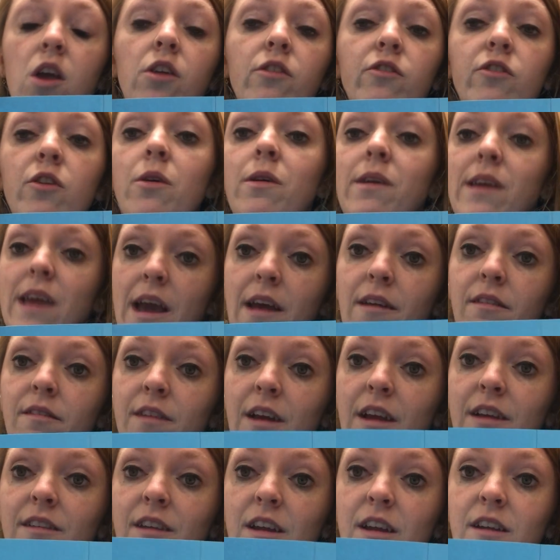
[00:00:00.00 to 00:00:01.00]
So yes,
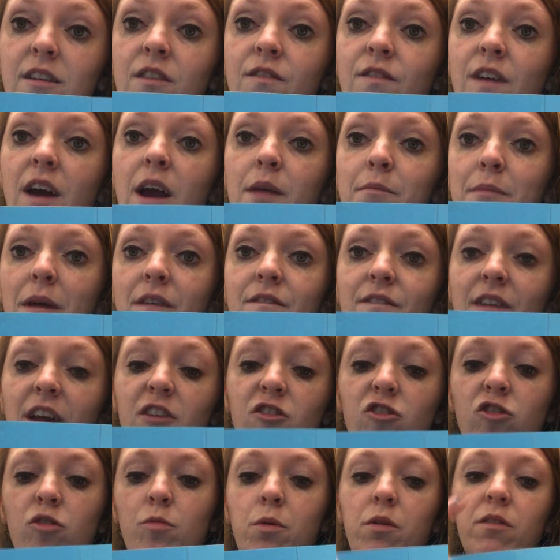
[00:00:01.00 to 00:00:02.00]
I did divide my
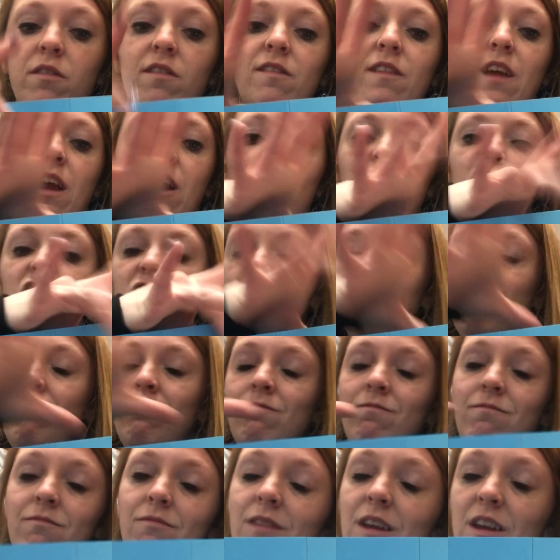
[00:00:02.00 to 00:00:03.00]
vegetable section
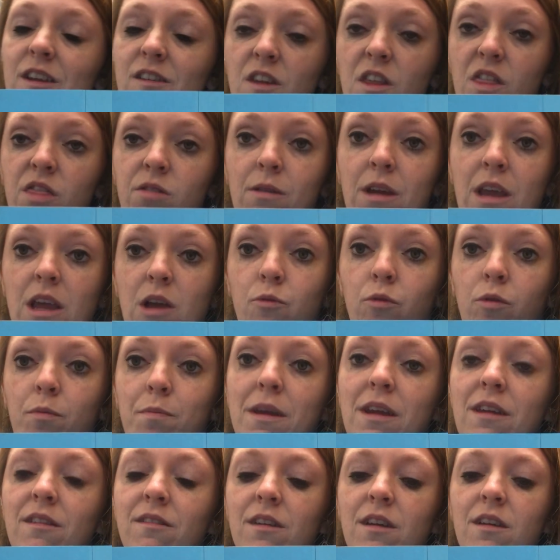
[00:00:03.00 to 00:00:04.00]
into 3 equal
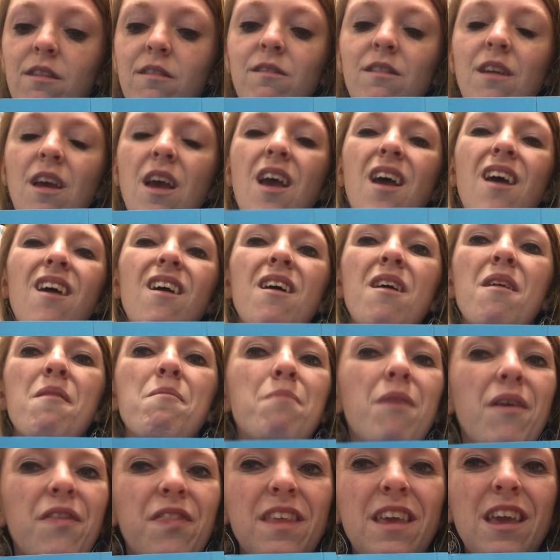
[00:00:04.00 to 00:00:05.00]
pieces,
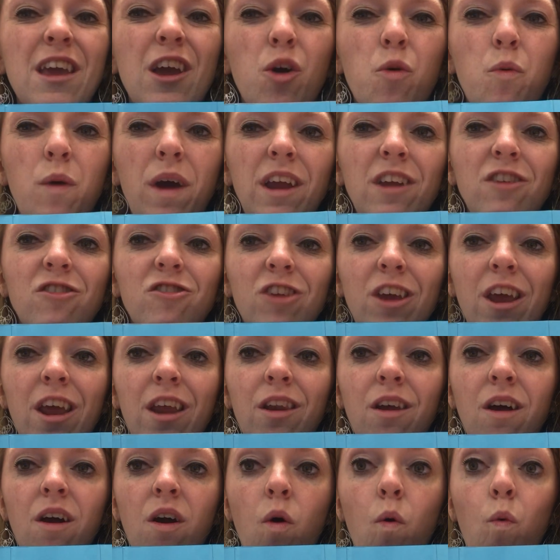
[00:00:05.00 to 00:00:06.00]
but the
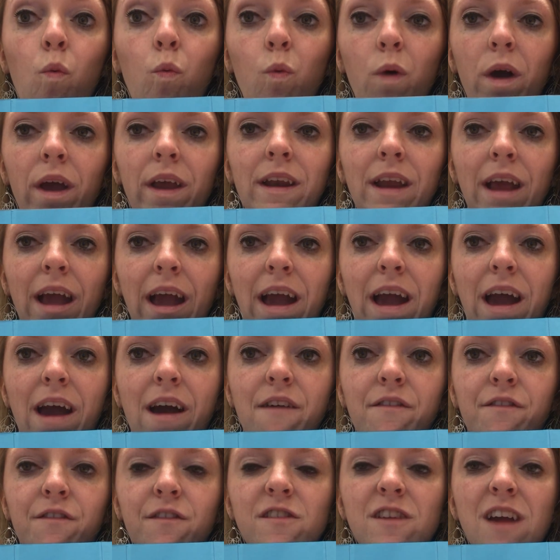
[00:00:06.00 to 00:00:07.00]
equation
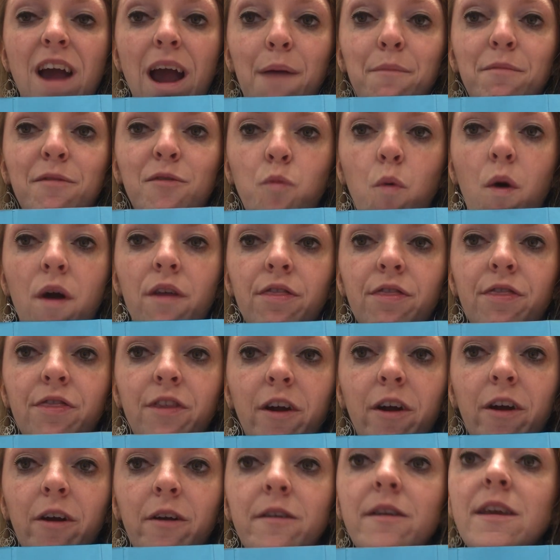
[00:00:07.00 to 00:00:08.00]
1/2 times
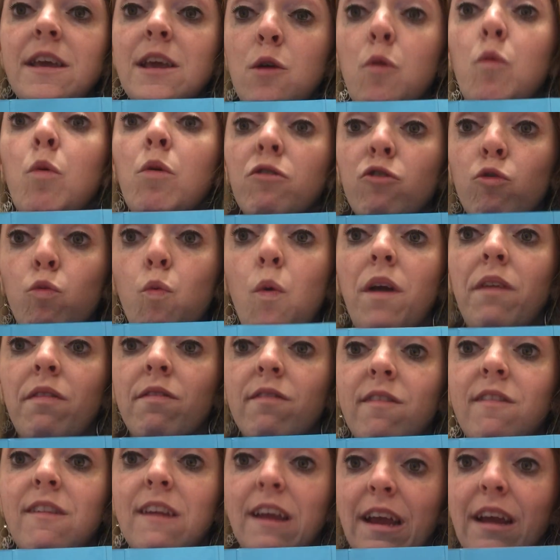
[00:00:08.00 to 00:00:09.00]
1/3 equals
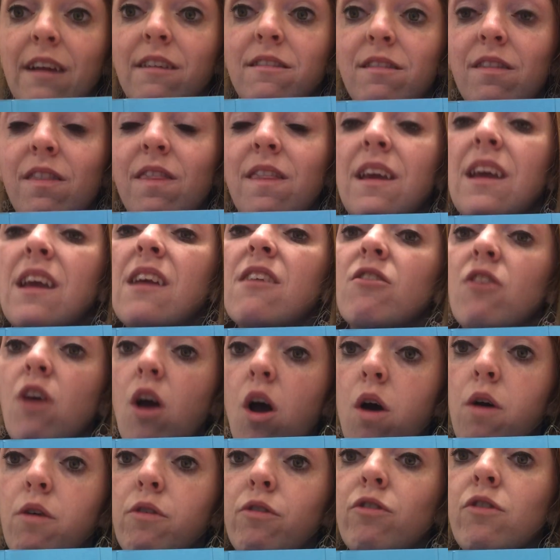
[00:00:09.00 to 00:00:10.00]
1/6 is
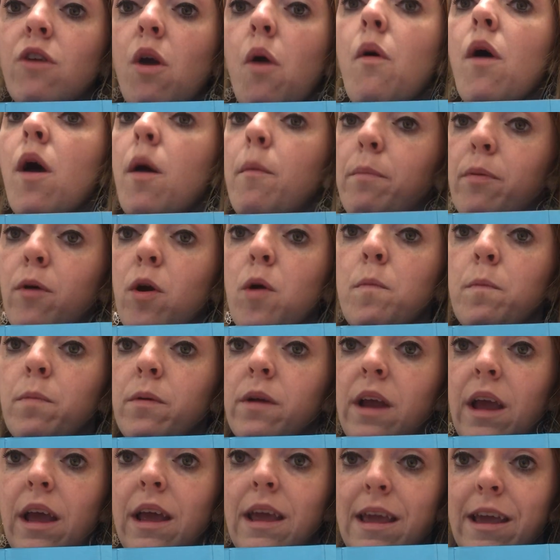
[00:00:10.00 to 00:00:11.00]
also
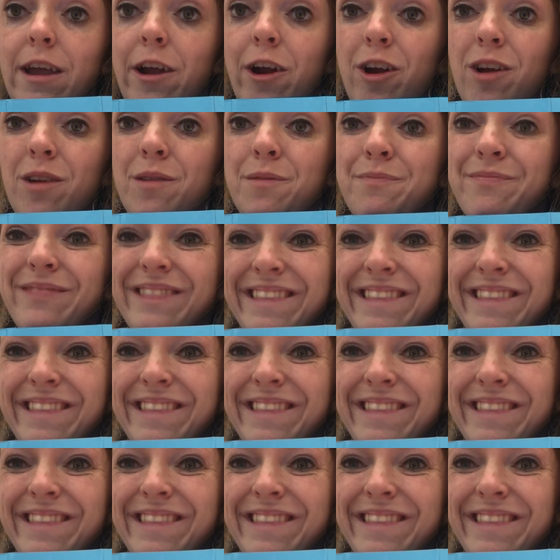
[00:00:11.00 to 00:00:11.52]
appropriate here.